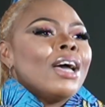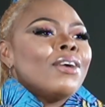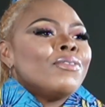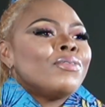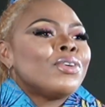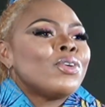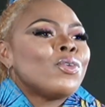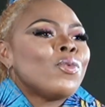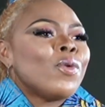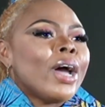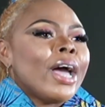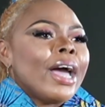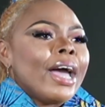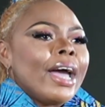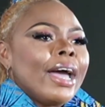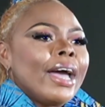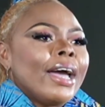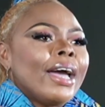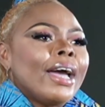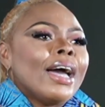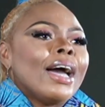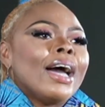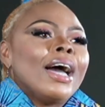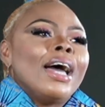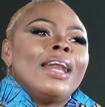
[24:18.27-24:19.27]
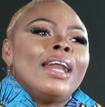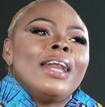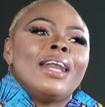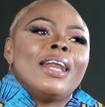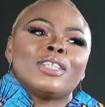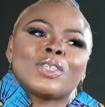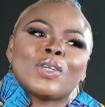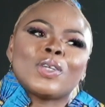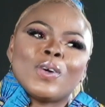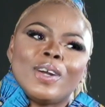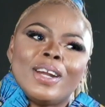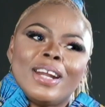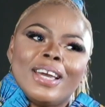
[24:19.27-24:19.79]
everywhere. Mm. Let's
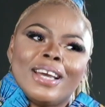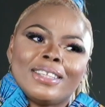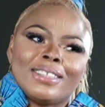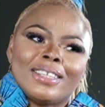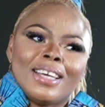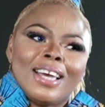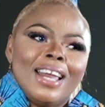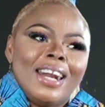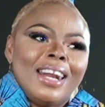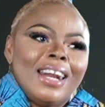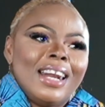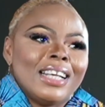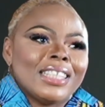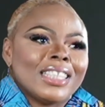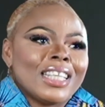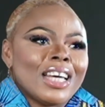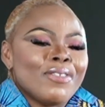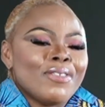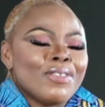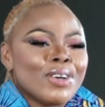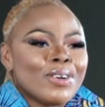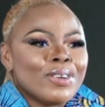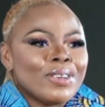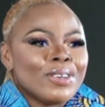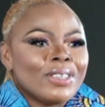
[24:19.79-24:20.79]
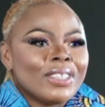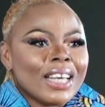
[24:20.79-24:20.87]
connect. Let's have a good